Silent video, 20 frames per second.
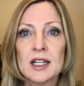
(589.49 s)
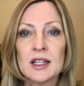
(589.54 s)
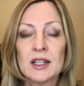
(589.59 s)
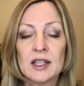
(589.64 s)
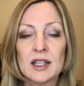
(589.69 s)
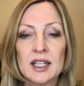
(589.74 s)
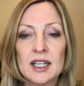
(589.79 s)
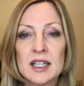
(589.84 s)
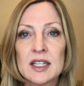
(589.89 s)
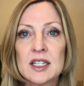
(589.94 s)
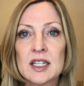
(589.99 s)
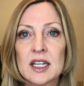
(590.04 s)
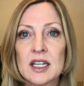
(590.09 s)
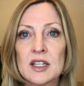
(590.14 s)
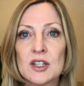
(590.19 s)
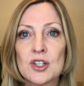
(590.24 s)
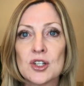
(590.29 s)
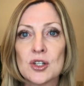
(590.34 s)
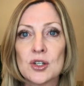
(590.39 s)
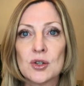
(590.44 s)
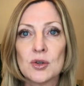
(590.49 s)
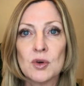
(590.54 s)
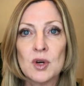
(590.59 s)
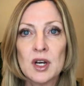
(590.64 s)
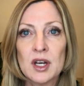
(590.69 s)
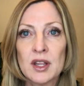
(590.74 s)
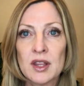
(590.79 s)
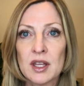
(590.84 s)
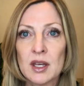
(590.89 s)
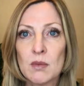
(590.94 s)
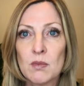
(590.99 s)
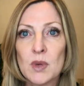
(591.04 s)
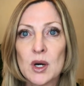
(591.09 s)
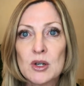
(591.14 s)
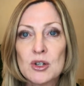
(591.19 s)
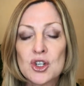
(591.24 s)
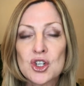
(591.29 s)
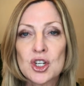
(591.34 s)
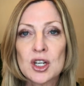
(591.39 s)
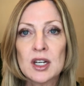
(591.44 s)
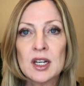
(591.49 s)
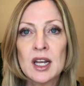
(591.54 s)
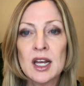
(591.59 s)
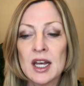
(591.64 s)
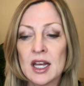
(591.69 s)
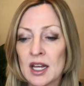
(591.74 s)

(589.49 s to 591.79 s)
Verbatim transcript: leads into the emotion.